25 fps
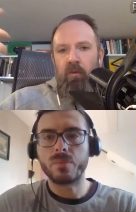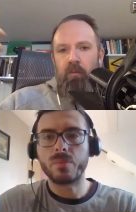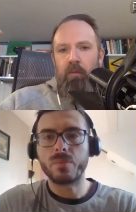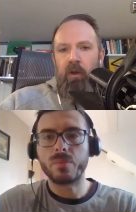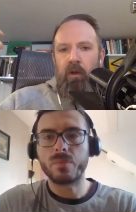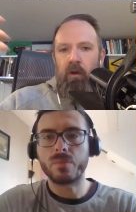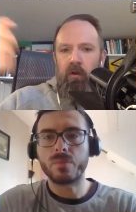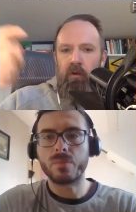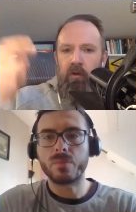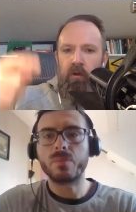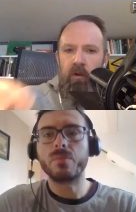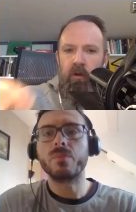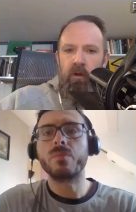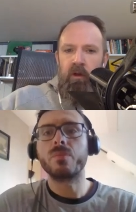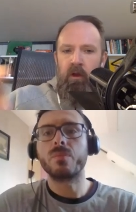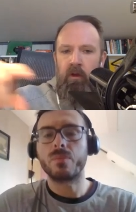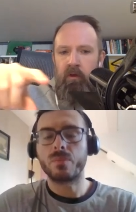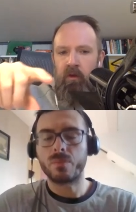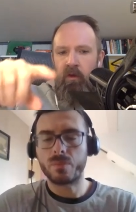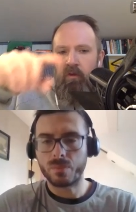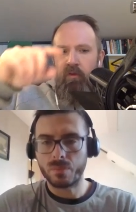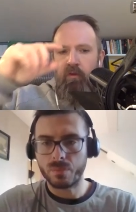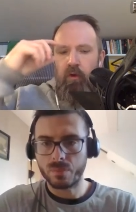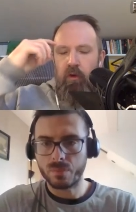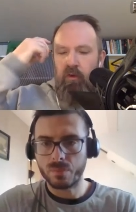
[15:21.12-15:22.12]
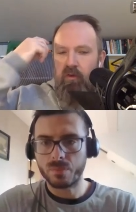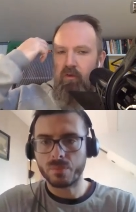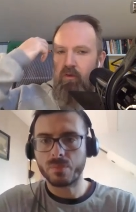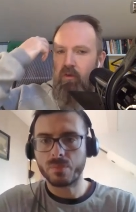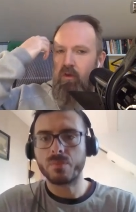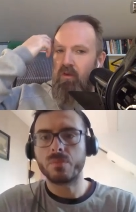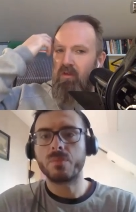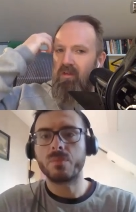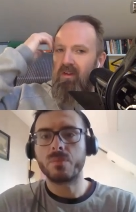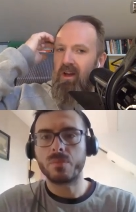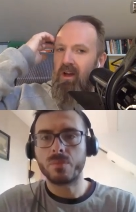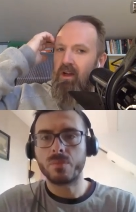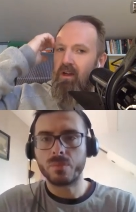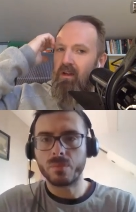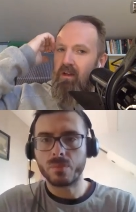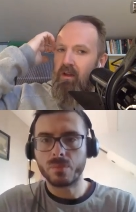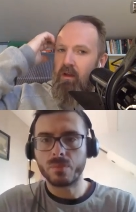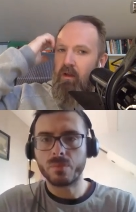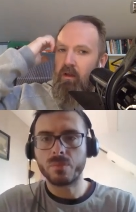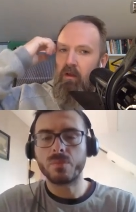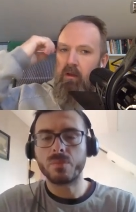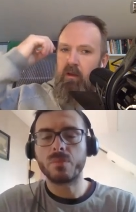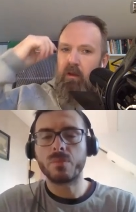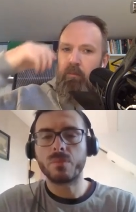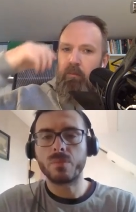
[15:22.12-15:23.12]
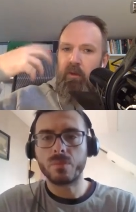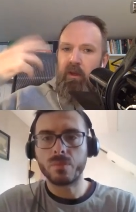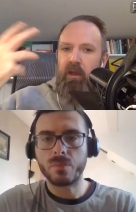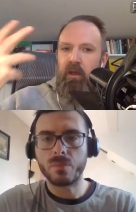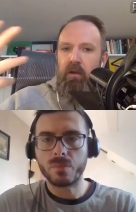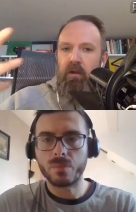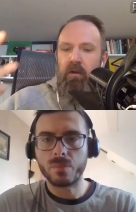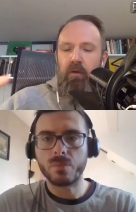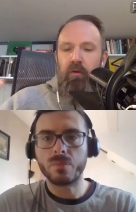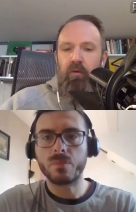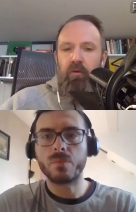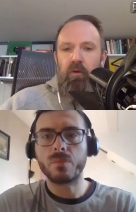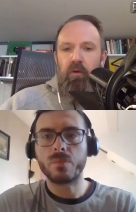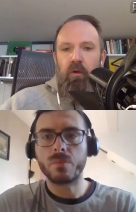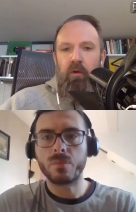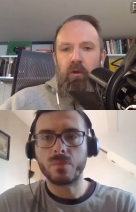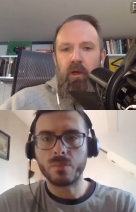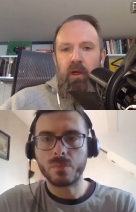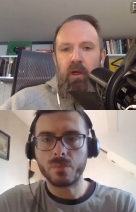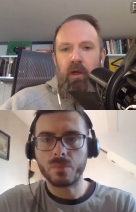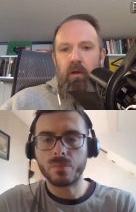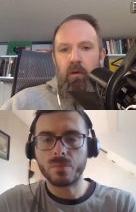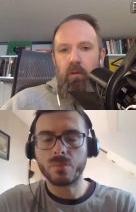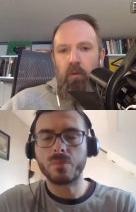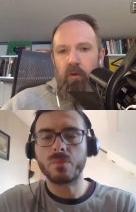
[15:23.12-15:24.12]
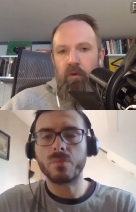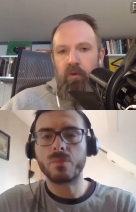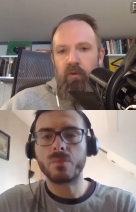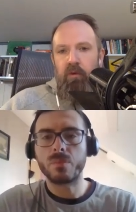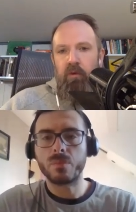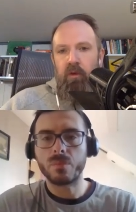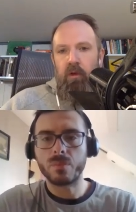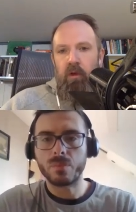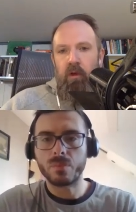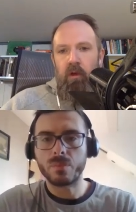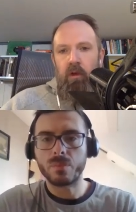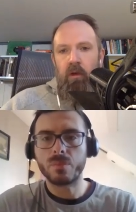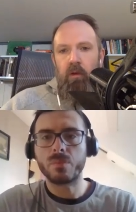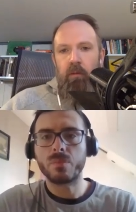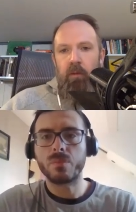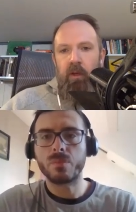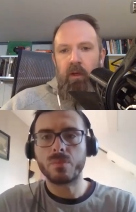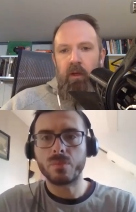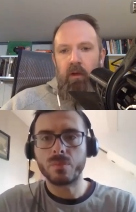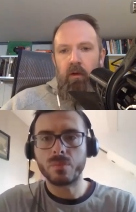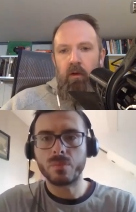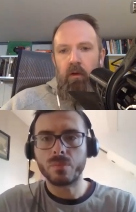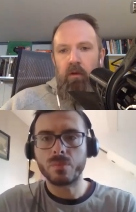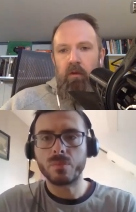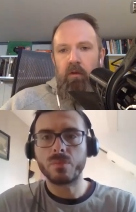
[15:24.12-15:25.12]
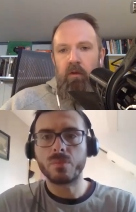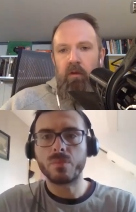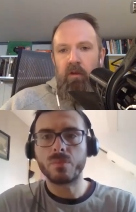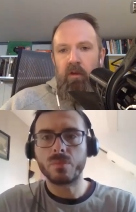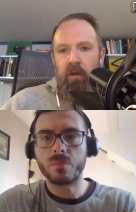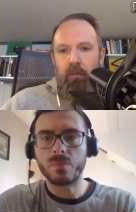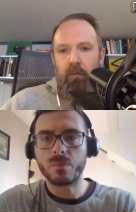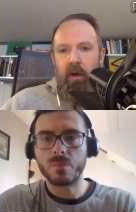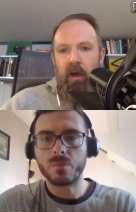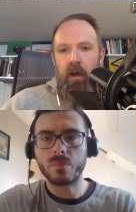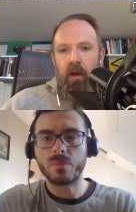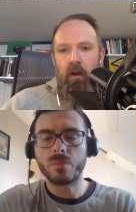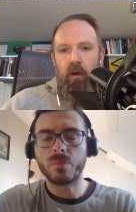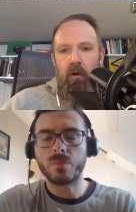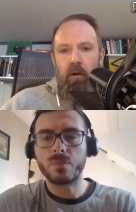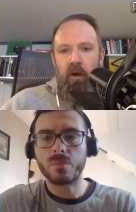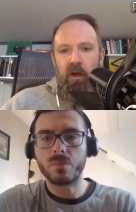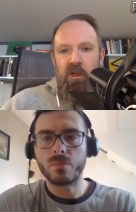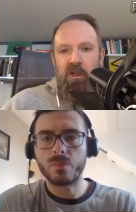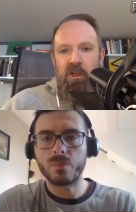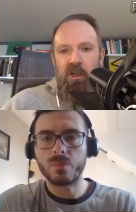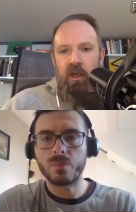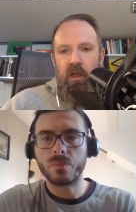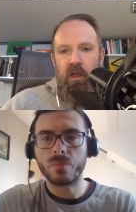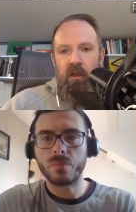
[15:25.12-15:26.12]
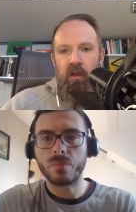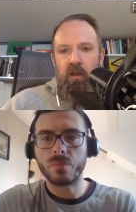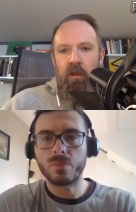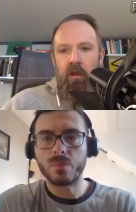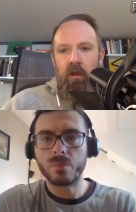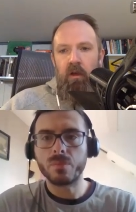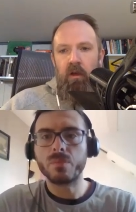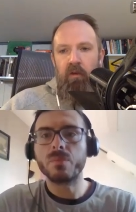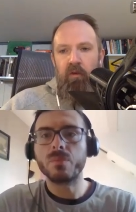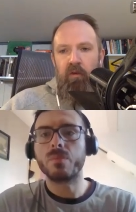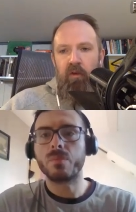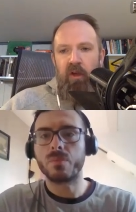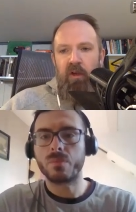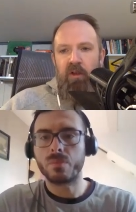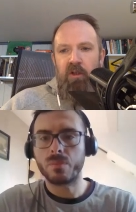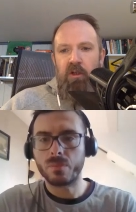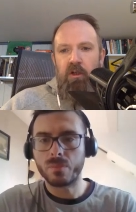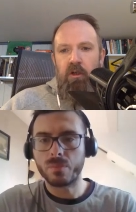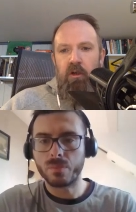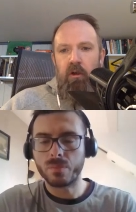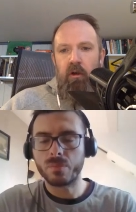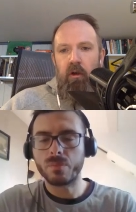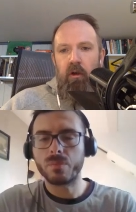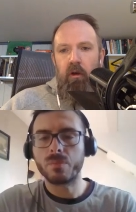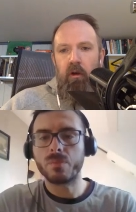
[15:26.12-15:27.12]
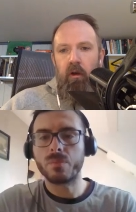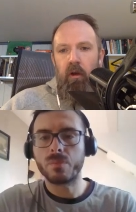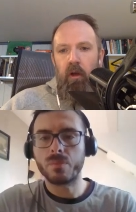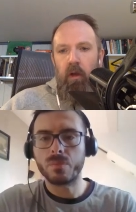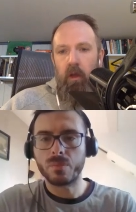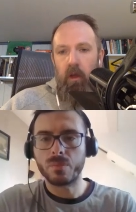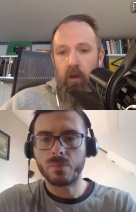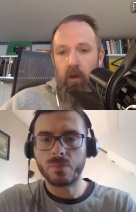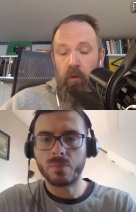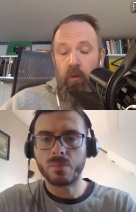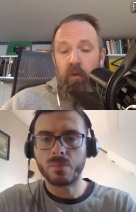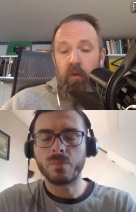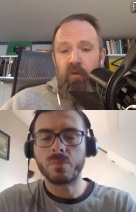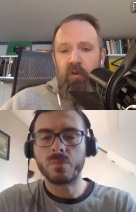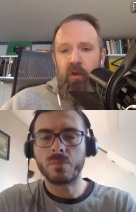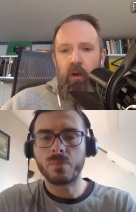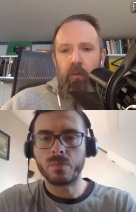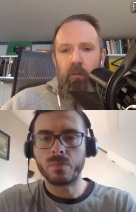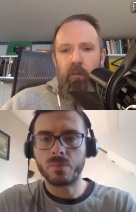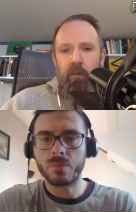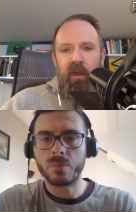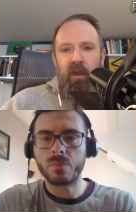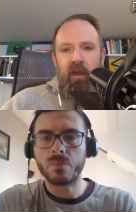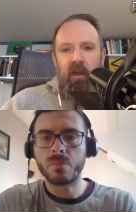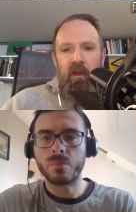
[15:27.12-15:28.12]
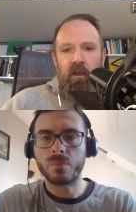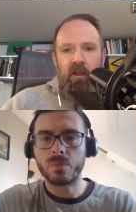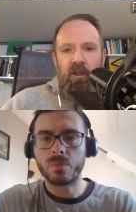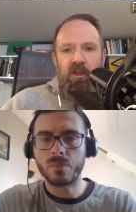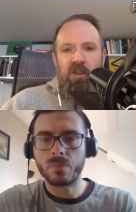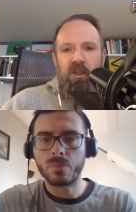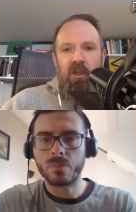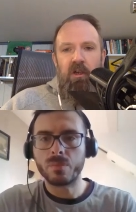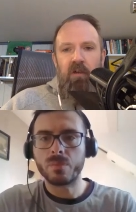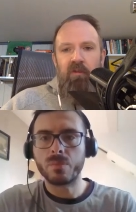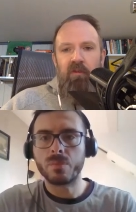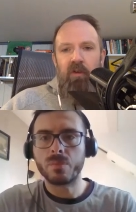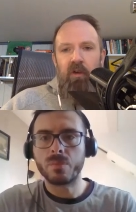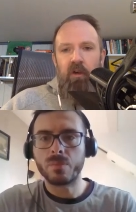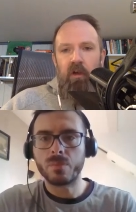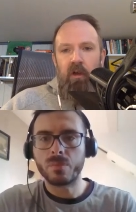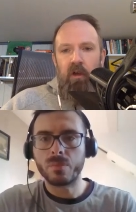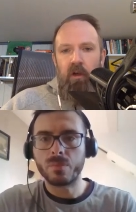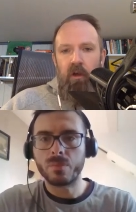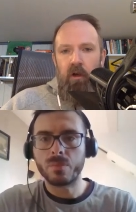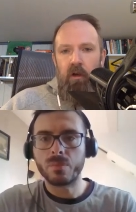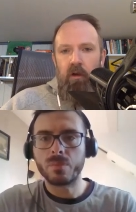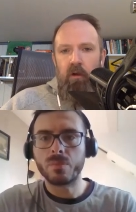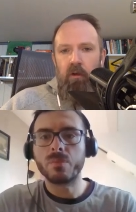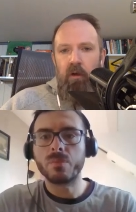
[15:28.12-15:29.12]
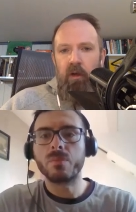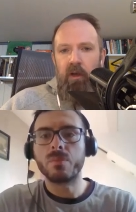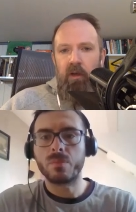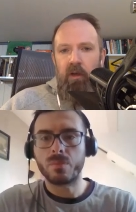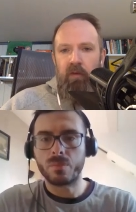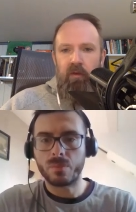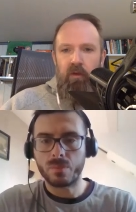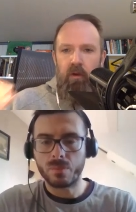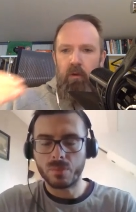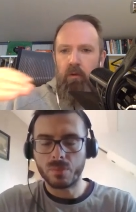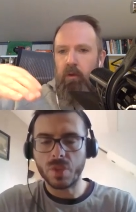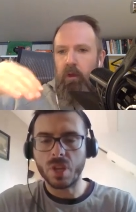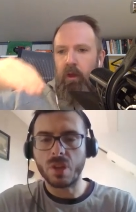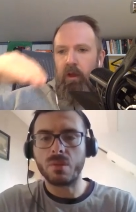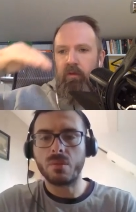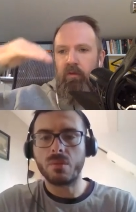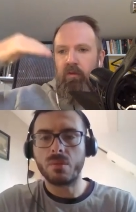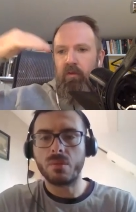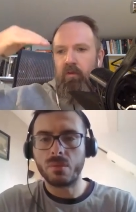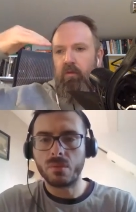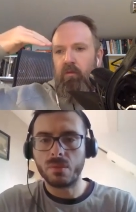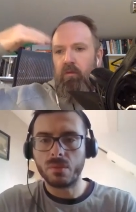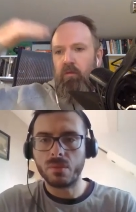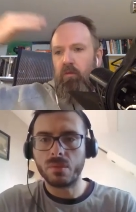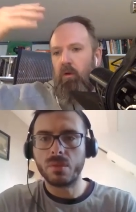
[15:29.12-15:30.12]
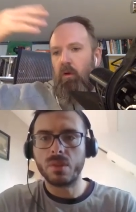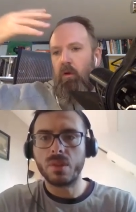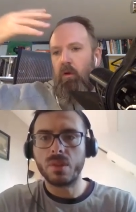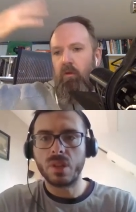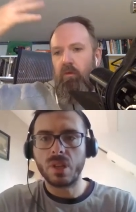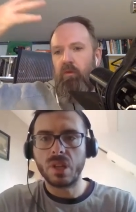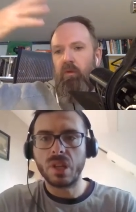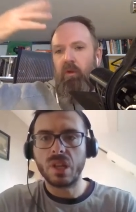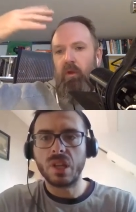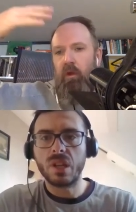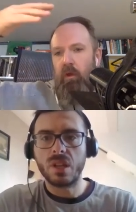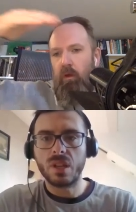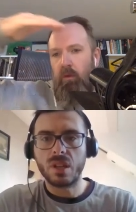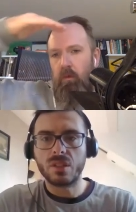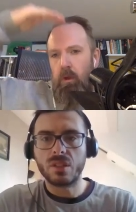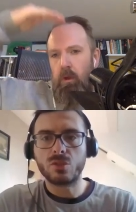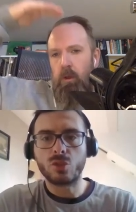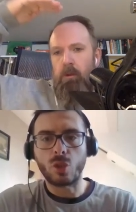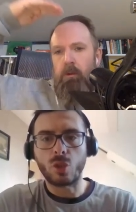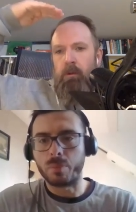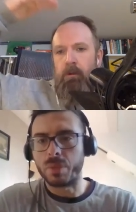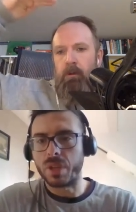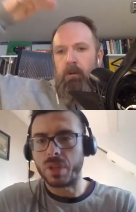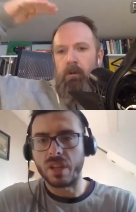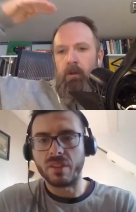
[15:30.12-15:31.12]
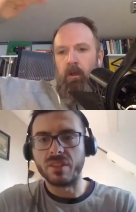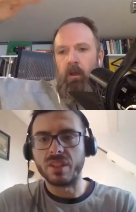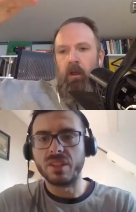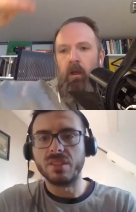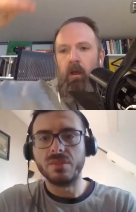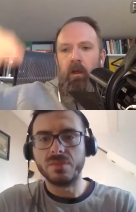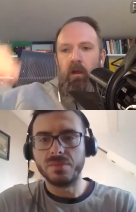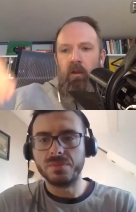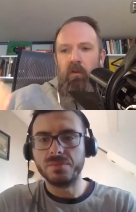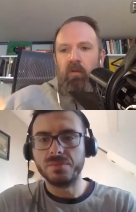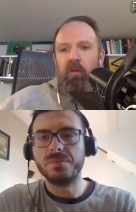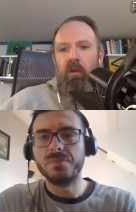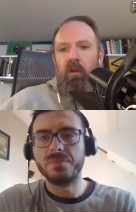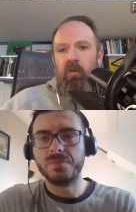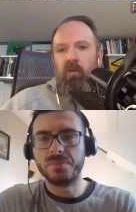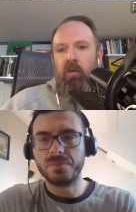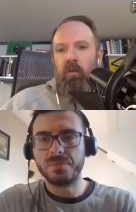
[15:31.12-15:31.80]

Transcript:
Speaker 1: because on this first slide, the player you saw there was a player called Tamara Horacek, a French girl who is now playing in Siófok in Hungary. So that's sort of the
Speaker 2: top level. Yeah, it's